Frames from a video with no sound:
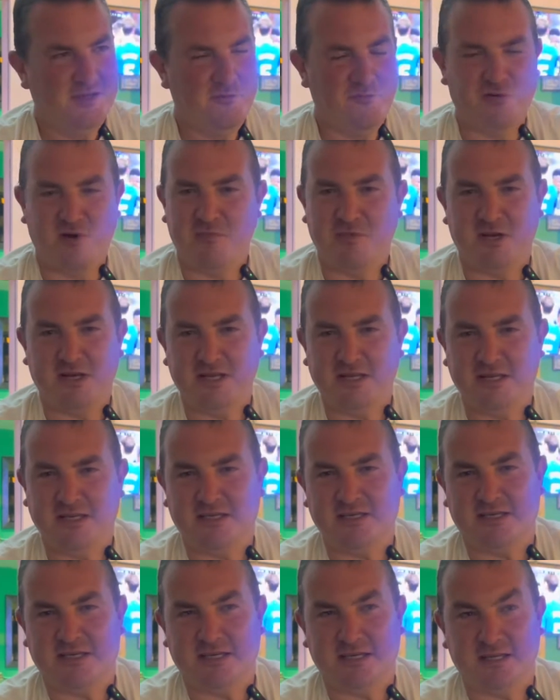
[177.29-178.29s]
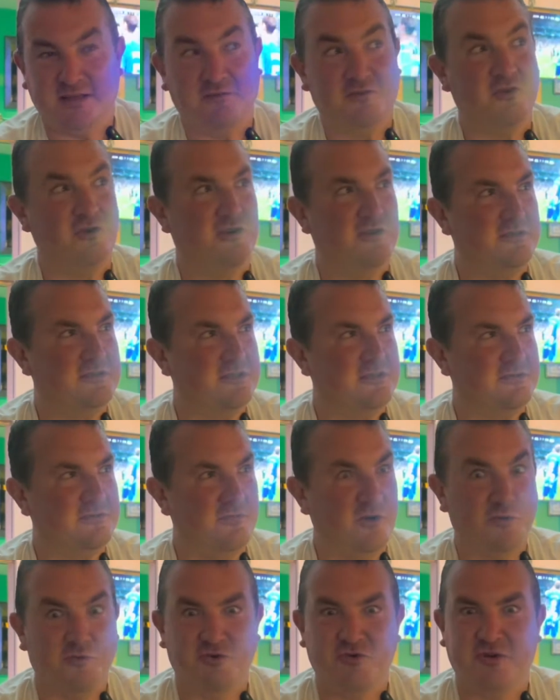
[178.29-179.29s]
Premier League. They've got
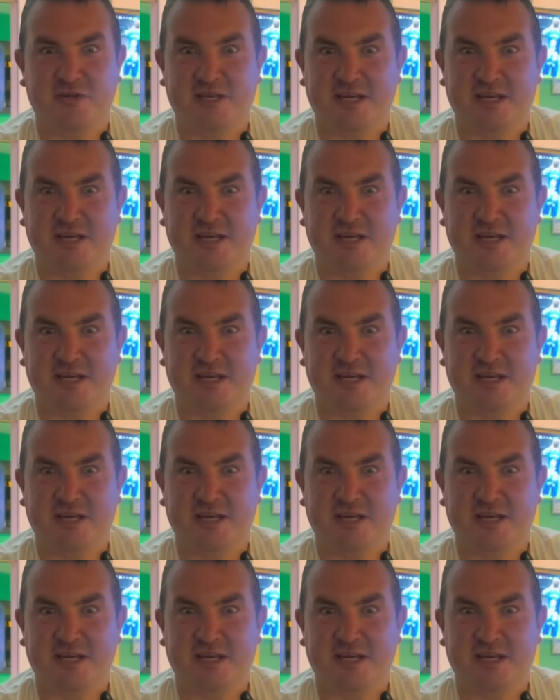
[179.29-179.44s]
Real Madrid